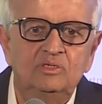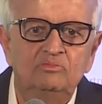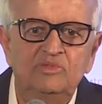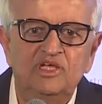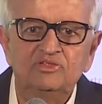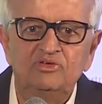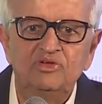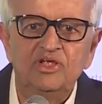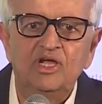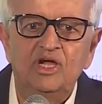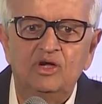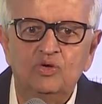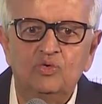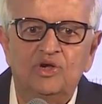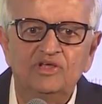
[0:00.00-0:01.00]

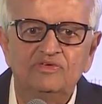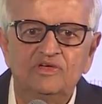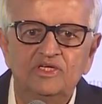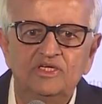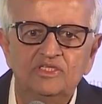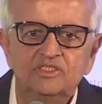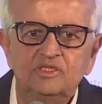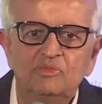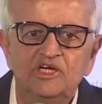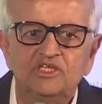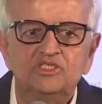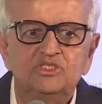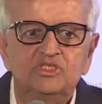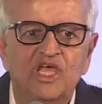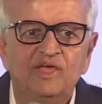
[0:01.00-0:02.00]
MGNREGA or whatever it is. But it
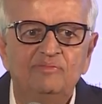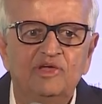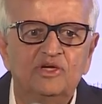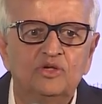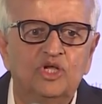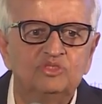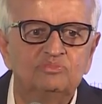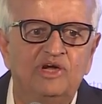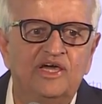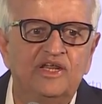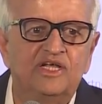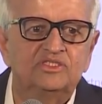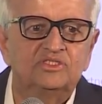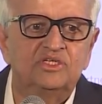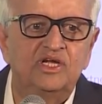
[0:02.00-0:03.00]
is same across
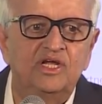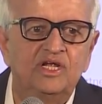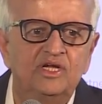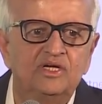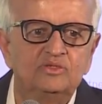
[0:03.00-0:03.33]
Maharashtra